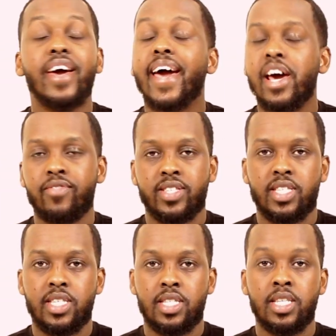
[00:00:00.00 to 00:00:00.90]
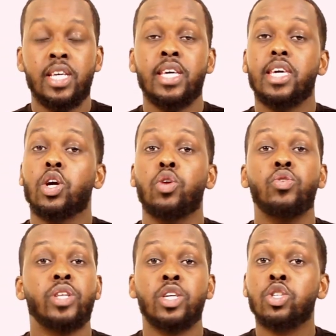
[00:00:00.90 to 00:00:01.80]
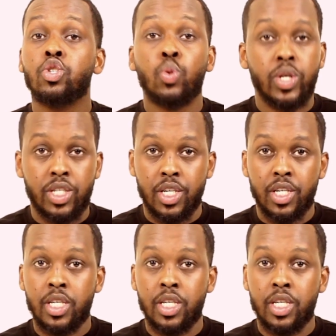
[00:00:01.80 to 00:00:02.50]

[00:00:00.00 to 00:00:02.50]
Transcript: ever seen, including Twitter,